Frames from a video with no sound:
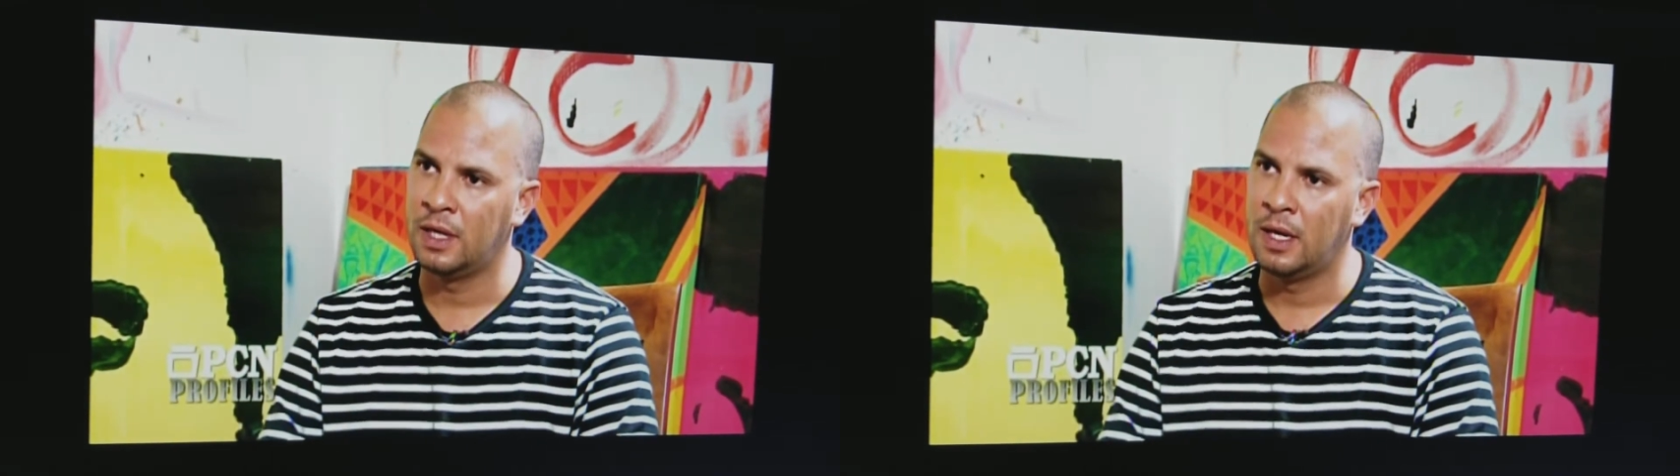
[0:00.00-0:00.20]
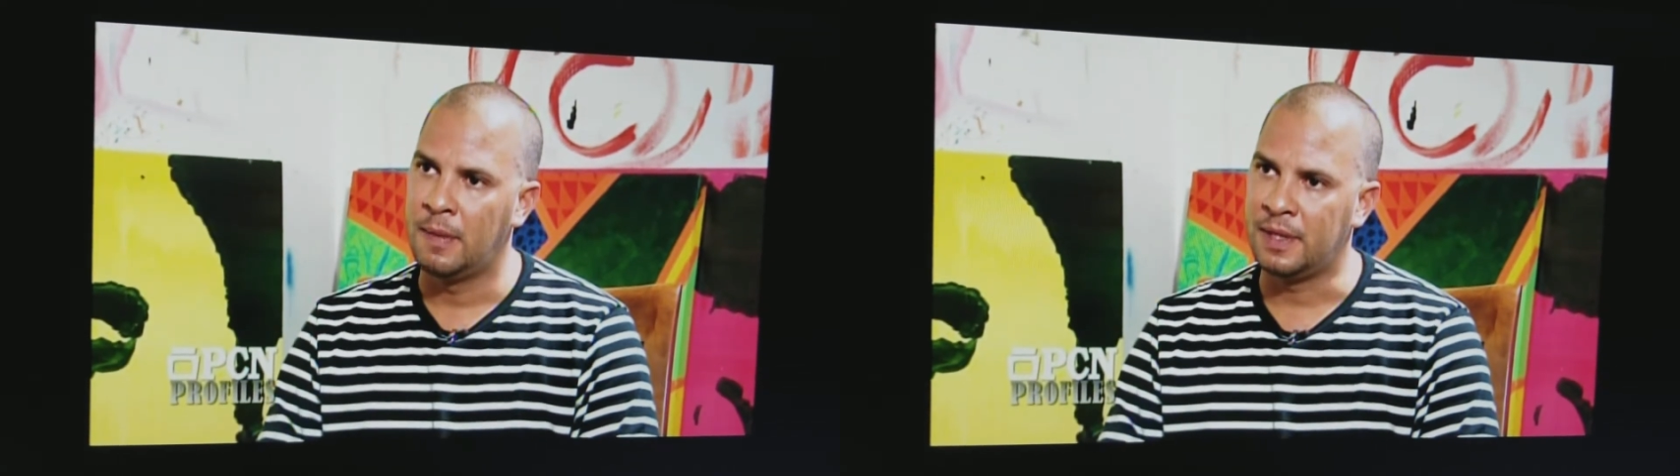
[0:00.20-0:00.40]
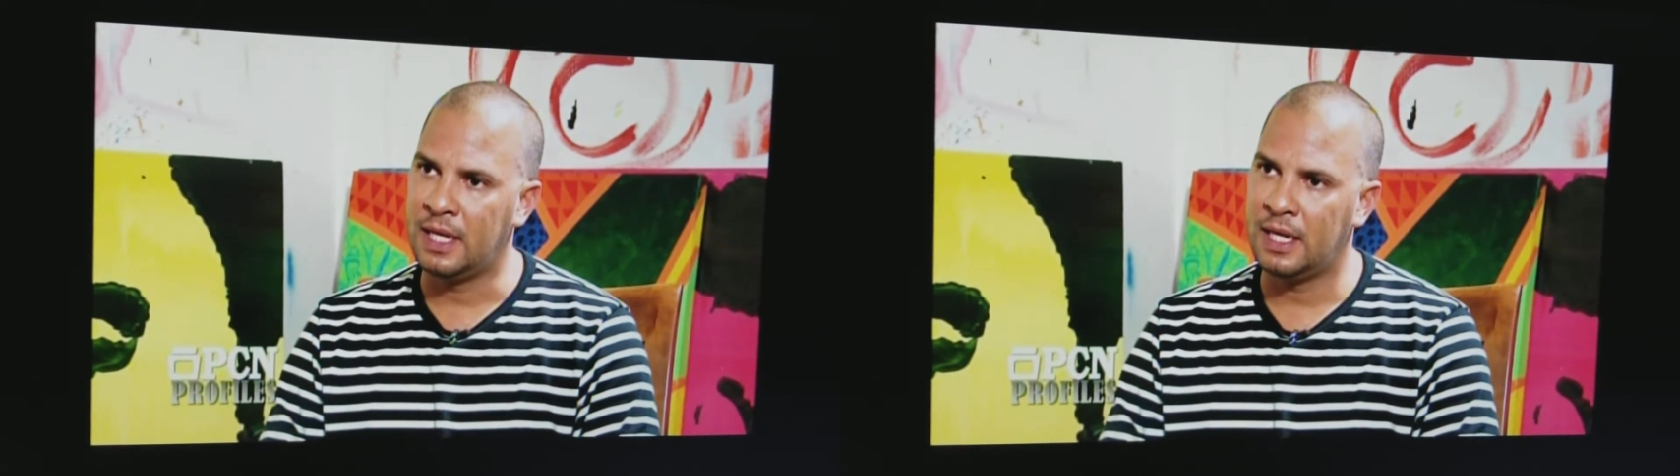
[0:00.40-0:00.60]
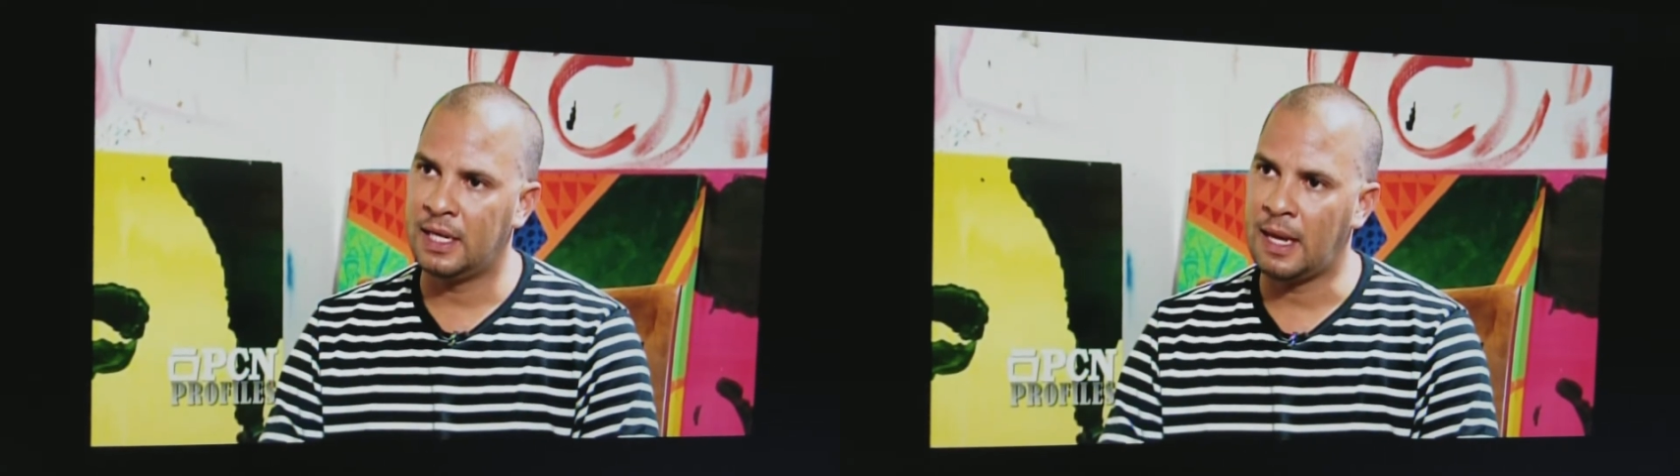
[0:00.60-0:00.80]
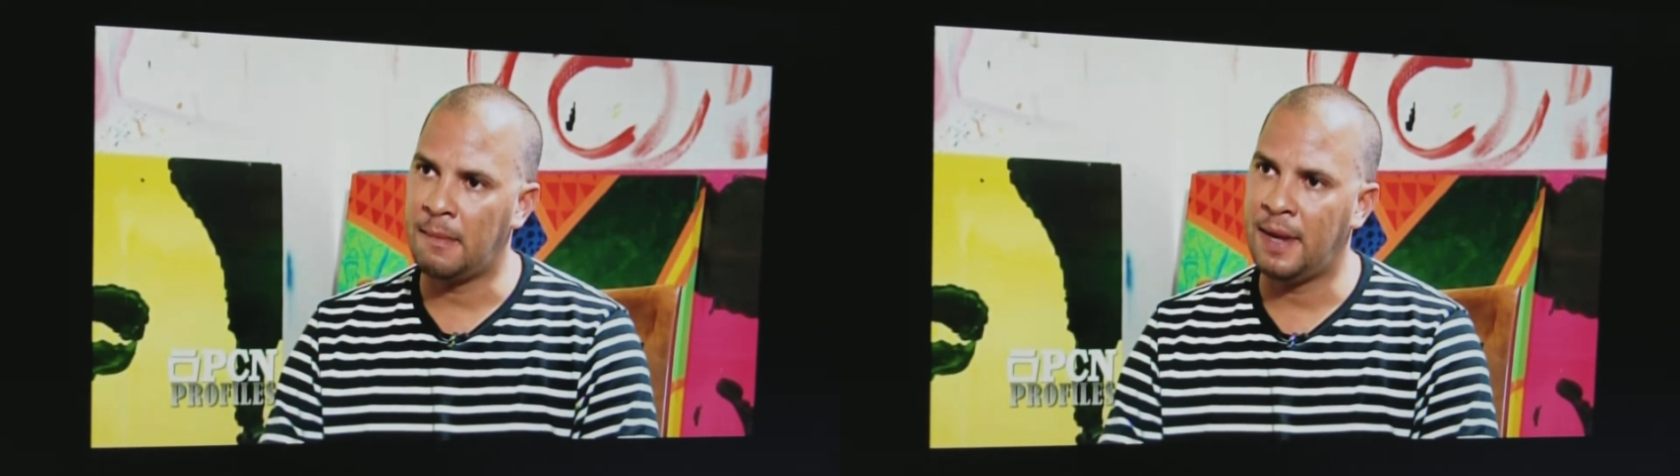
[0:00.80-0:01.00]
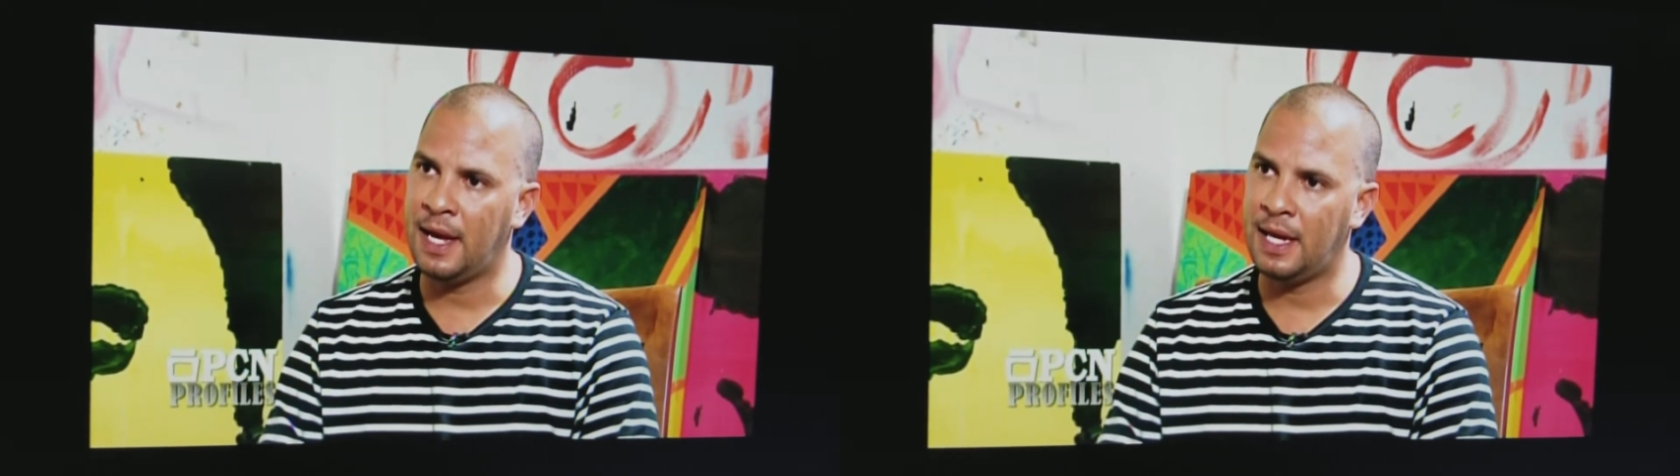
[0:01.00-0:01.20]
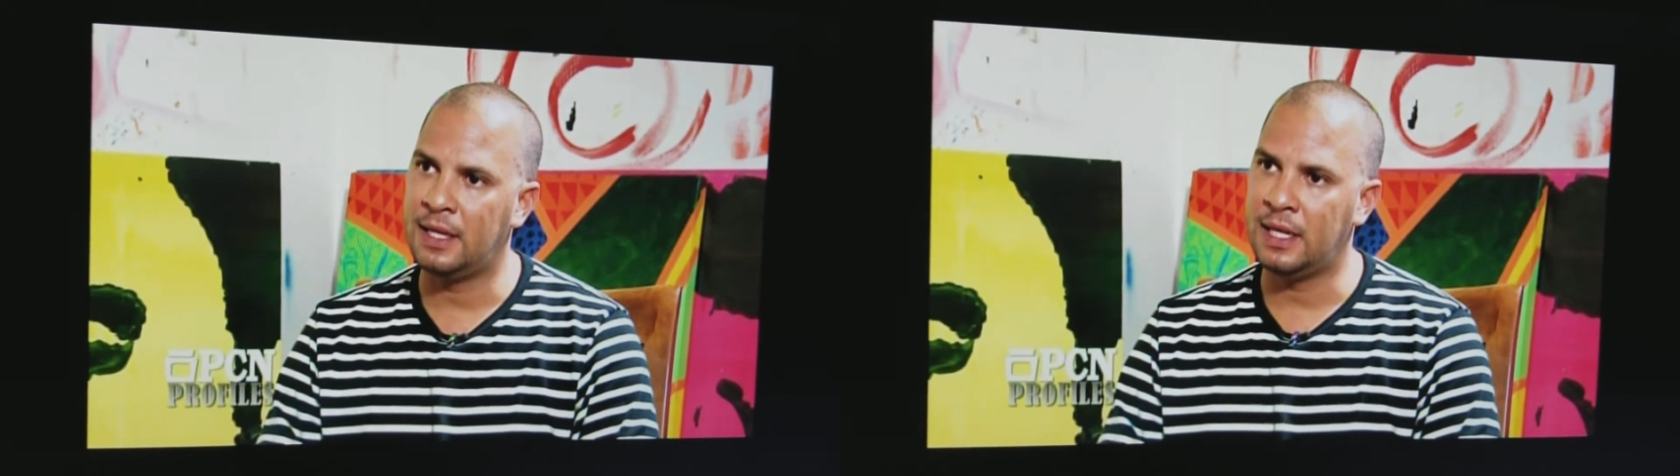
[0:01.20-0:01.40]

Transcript: But then that made